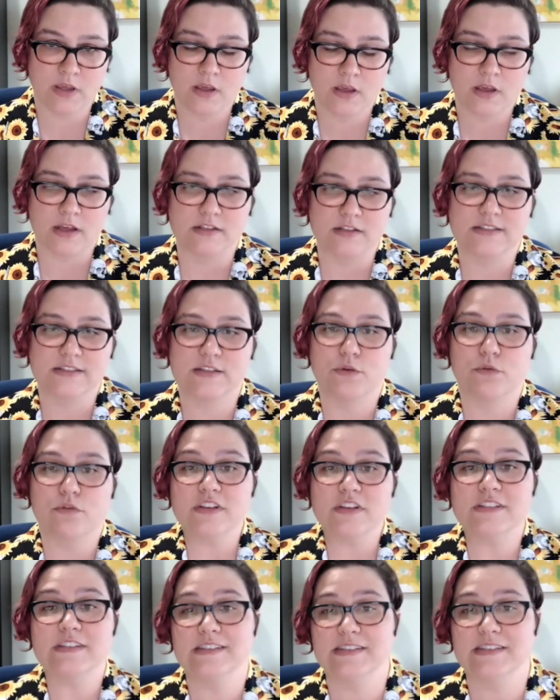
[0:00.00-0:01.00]
And so
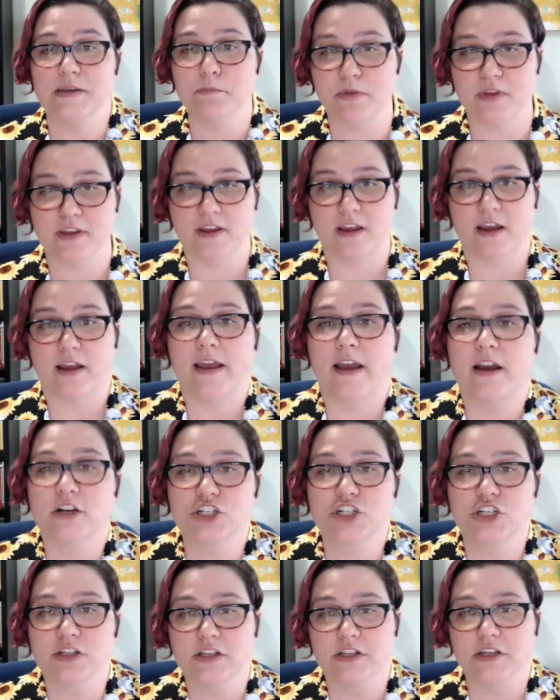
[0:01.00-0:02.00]
this is something I
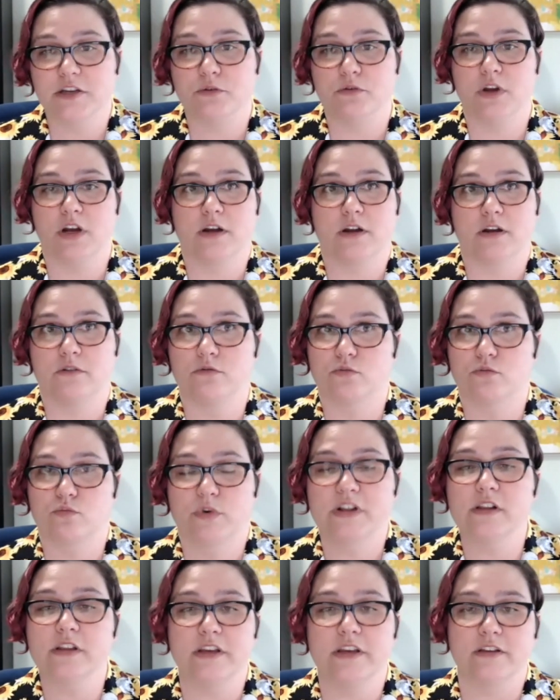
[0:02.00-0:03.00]
actually
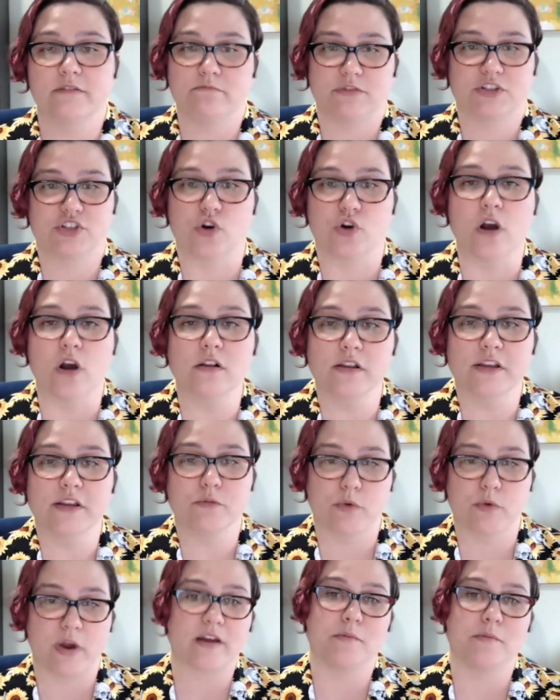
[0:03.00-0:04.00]
really strongly
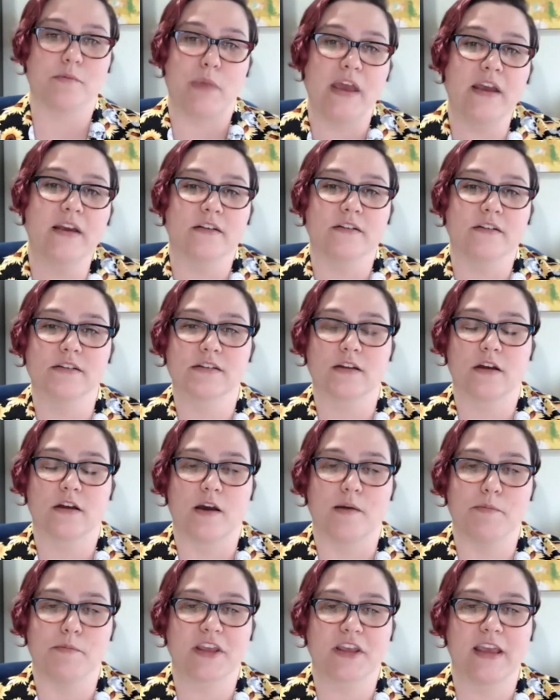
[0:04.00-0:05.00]
recommend.
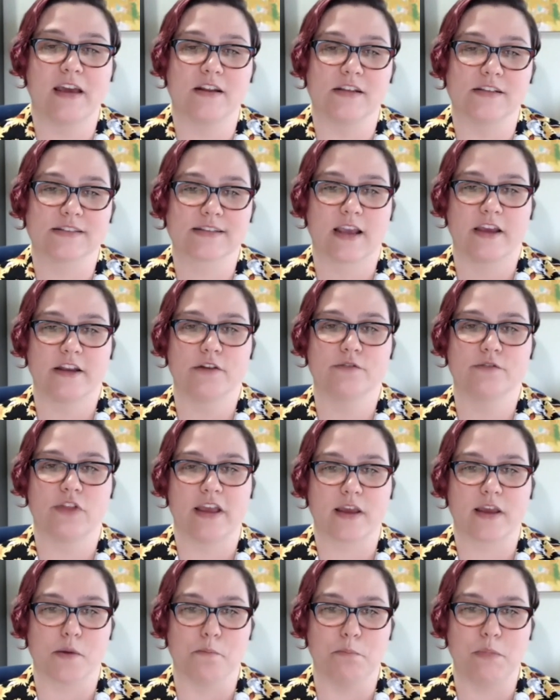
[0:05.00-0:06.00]
Again, it's kind of
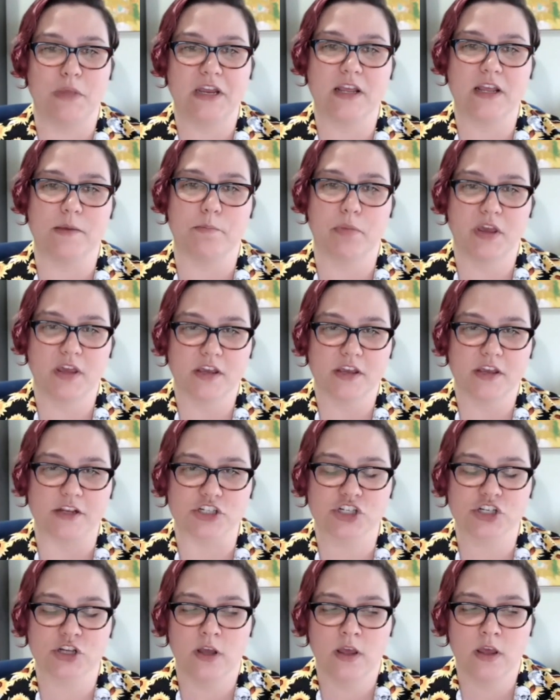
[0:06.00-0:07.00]
like a mini
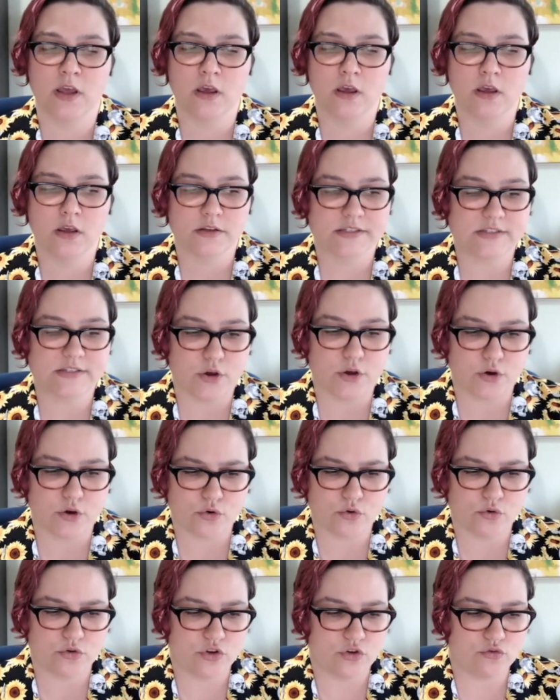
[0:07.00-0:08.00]
pitch.
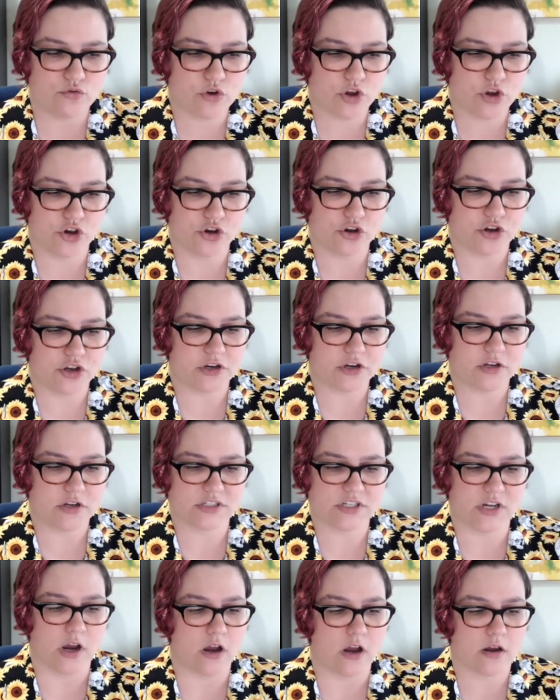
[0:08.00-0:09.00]
So you could
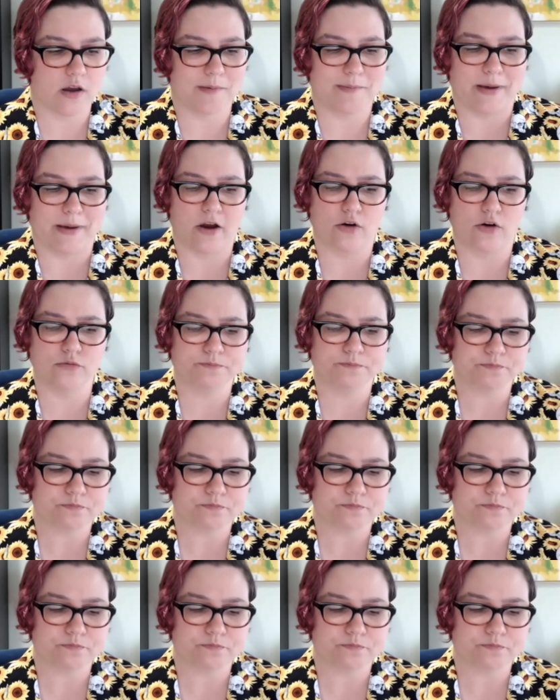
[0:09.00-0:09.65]
talk about,